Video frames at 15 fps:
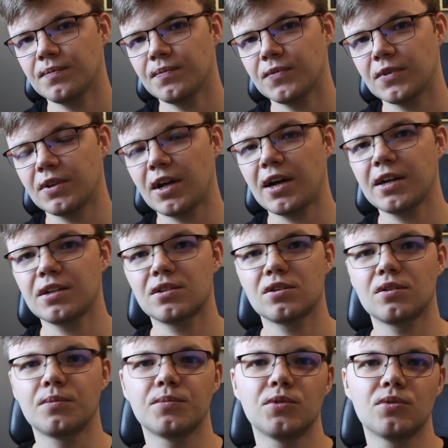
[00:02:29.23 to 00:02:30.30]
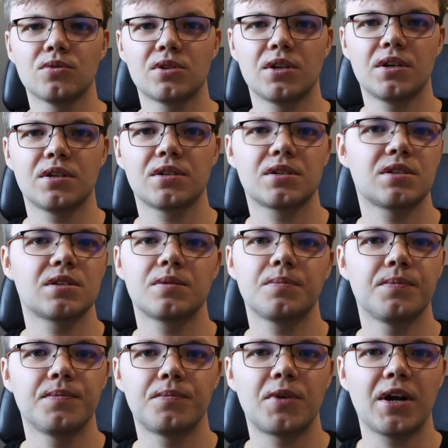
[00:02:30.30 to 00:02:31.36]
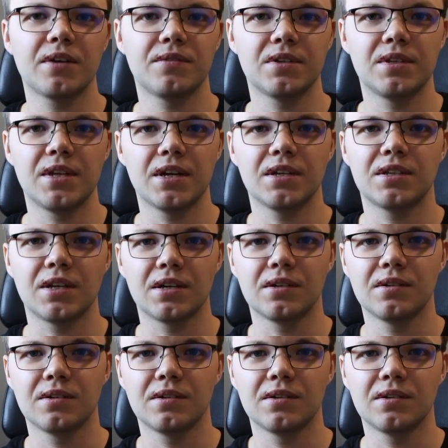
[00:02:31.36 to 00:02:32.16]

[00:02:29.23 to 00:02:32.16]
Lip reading: like some users' private data.